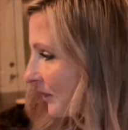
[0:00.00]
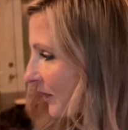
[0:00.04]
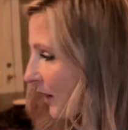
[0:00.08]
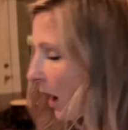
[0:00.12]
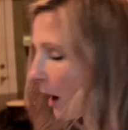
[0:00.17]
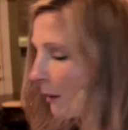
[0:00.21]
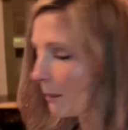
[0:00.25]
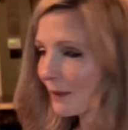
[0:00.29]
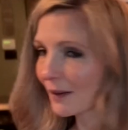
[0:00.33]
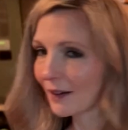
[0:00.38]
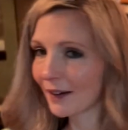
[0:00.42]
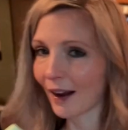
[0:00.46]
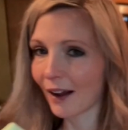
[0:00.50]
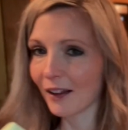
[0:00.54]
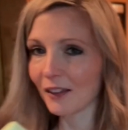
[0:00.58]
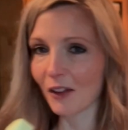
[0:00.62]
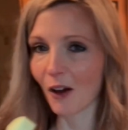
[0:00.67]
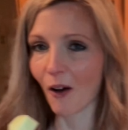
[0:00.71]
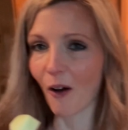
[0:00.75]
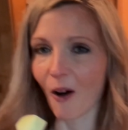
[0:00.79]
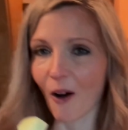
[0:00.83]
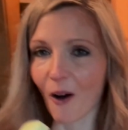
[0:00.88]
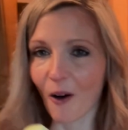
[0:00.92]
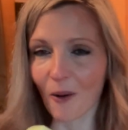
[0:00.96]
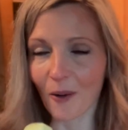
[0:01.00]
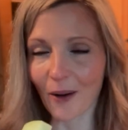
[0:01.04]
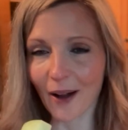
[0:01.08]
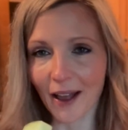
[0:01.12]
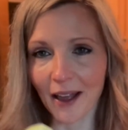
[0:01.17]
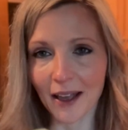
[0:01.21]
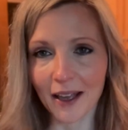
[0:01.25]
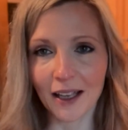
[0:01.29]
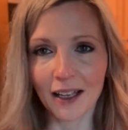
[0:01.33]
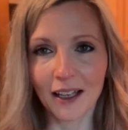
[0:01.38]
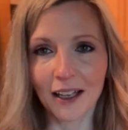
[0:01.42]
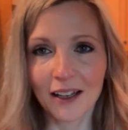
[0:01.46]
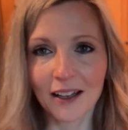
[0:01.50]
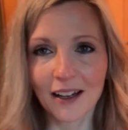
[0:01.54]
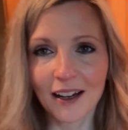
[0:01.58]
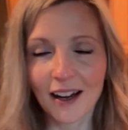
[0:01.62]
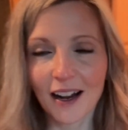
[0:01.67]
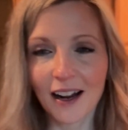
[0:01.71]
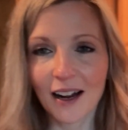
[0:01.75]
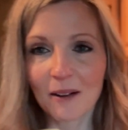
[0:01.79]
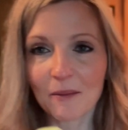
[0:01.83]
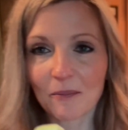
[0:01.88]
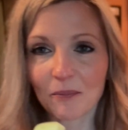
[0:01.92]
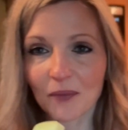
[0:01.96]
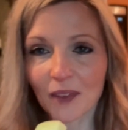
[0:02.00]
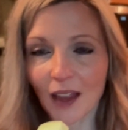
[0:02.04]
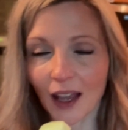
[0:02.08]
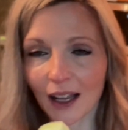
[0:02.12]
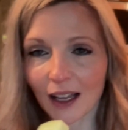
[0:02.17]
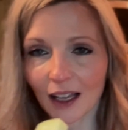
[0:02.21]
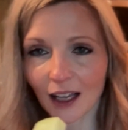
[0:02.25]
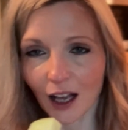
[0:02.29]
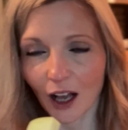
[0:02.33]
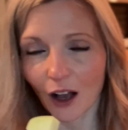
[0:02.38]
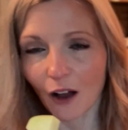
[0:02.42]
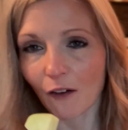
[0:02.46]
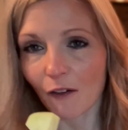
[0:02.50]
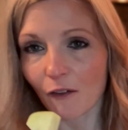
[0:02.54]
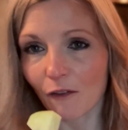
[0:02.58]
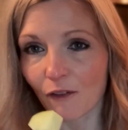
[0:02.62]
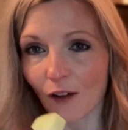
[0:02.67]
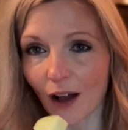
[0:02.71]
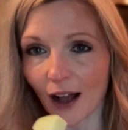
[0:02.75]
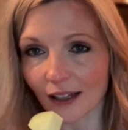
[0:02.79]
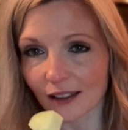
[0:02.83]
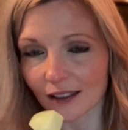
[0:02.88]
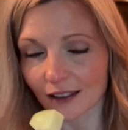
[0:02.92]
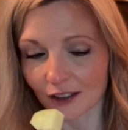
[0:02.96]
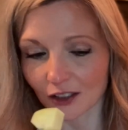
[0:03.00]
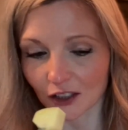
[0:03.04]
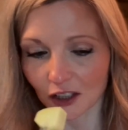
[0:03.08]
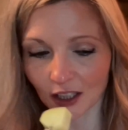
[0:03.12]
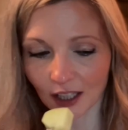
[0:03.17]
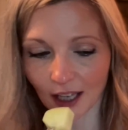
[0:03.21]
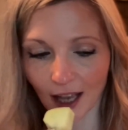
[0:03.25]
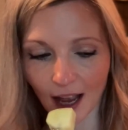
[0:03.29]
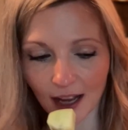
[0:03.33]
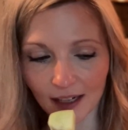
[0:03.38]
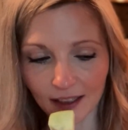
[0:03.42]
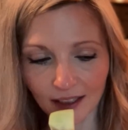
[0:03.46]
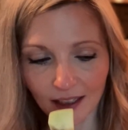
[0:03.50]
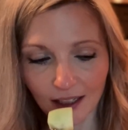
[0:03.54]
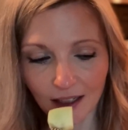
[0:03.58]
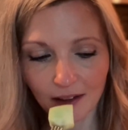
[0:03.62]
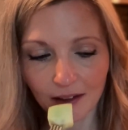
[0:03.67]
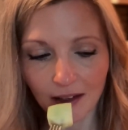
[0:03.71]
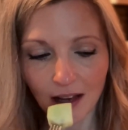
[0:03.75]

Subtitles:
up and down the hallway, like fast as she can.